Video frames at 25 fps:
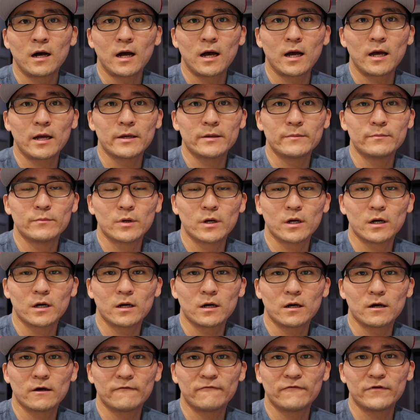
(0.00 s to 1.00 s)
I'm
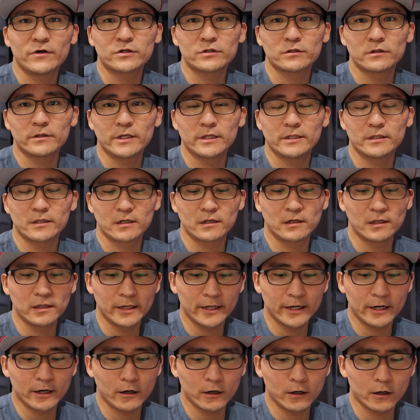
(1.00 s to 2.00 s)
officially in the
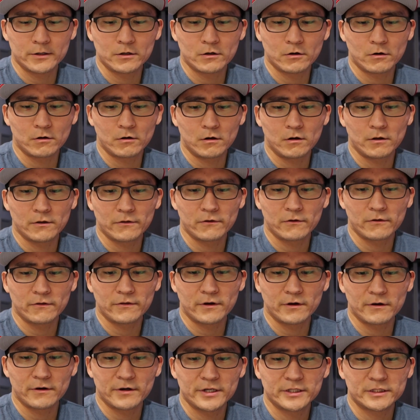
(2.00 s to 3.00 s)
clear. You know, although
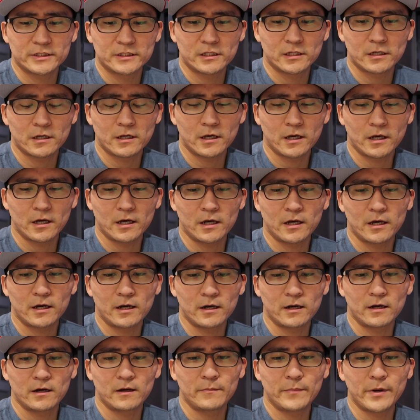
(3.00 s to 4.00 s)
there is
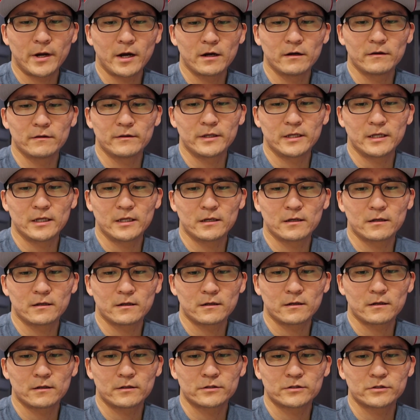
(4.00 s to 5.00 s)
apparently
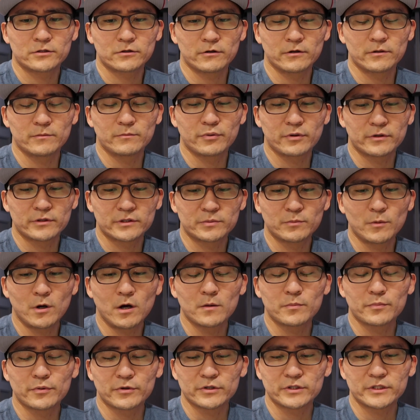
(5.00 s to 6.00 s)
a certain
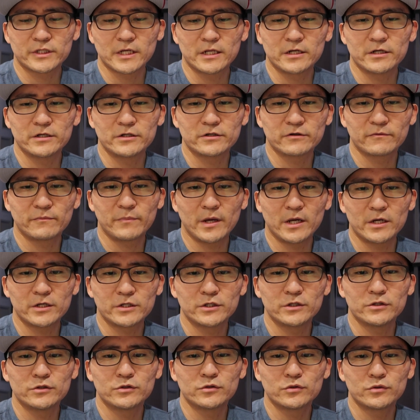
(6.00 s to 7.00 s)
small percentage of
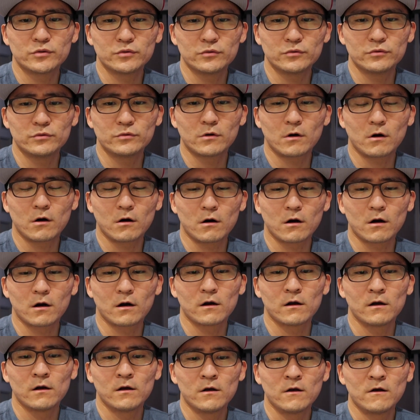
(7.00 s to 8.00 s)
patients who
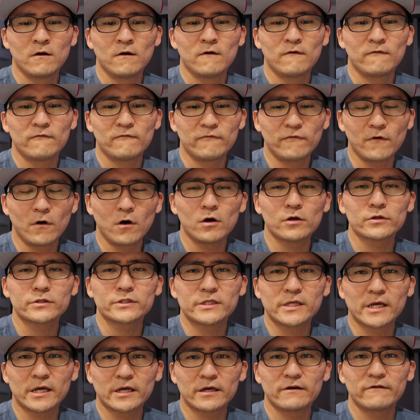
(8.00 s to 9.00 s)
are
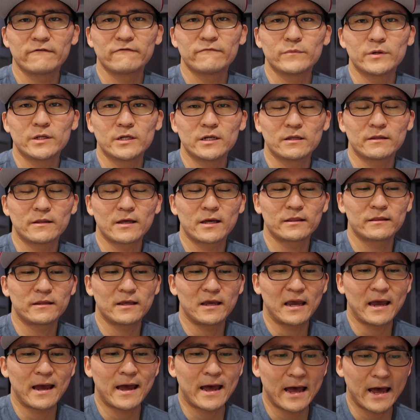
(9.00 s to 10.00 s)
false negative, meaning that
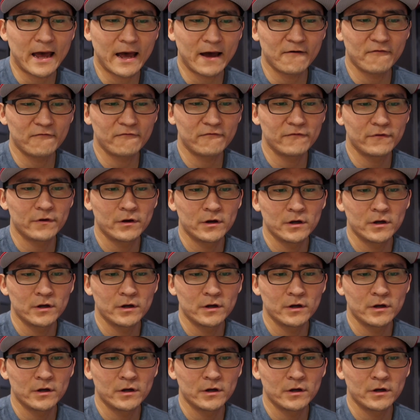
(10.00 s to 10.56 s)
they have